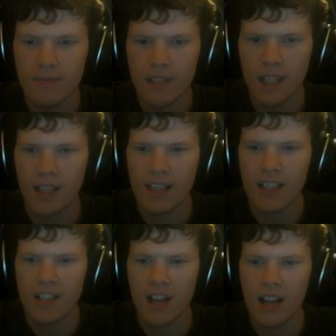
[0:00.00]
Like, I think
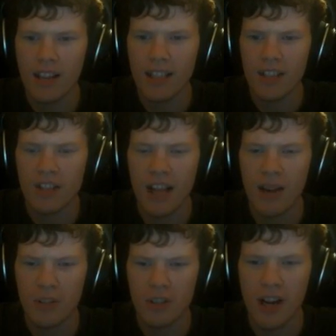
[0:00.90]
it's so. I think it's a
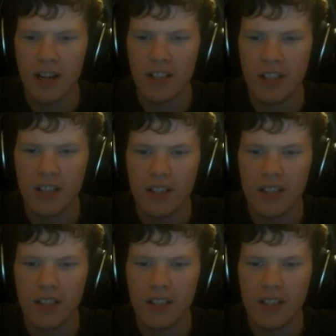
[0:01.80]
sound strategy.